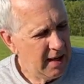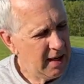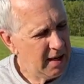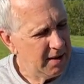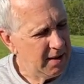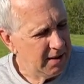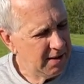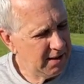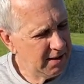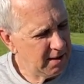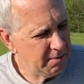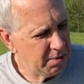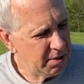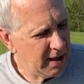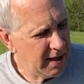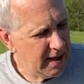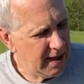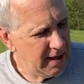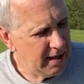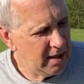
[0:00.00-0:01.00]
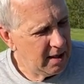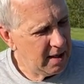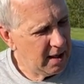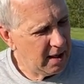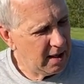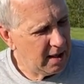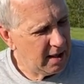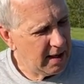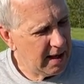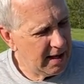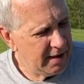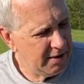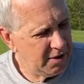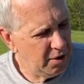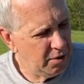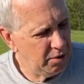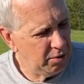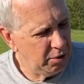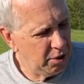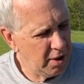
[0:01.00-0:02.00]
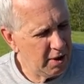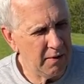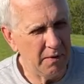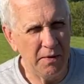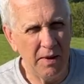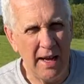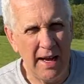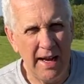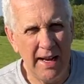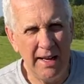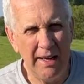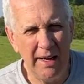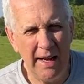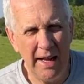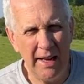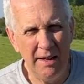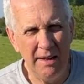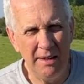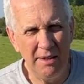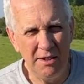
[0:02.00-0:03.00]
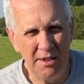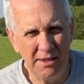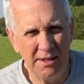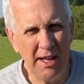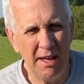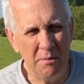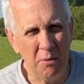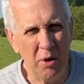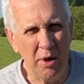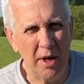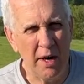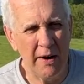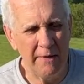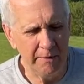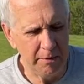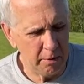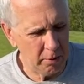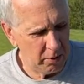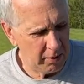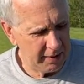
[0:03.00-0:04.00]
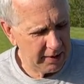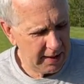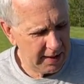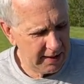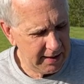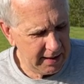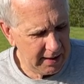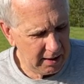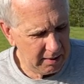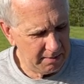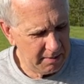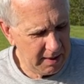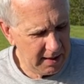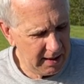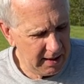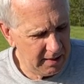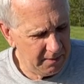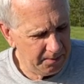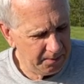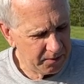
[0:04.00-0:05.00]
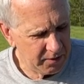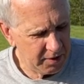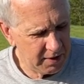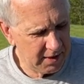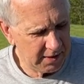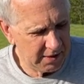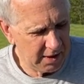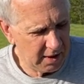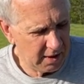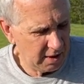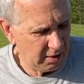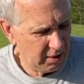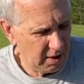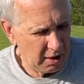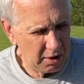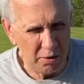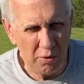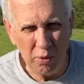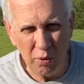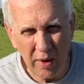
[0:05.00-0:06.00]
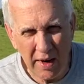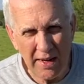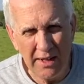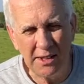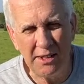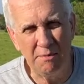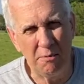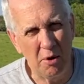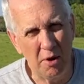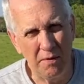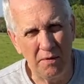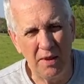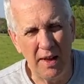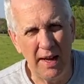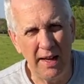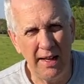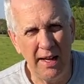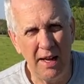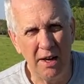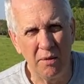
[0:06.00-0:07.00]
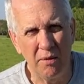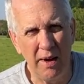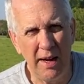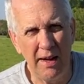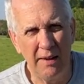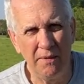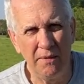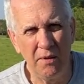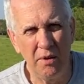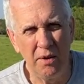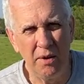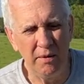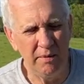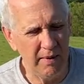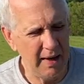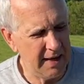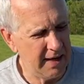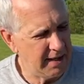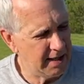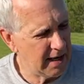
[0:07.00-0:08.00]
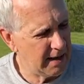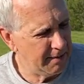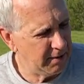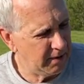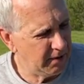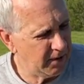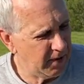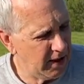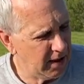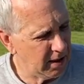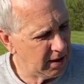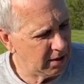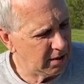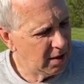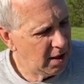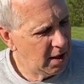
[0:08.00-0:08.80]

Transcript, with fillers: this is a plane, uh, as you learn to fly it and just get more comfortable with it, it'll be just a, a great sport flying aircraft for any type of field.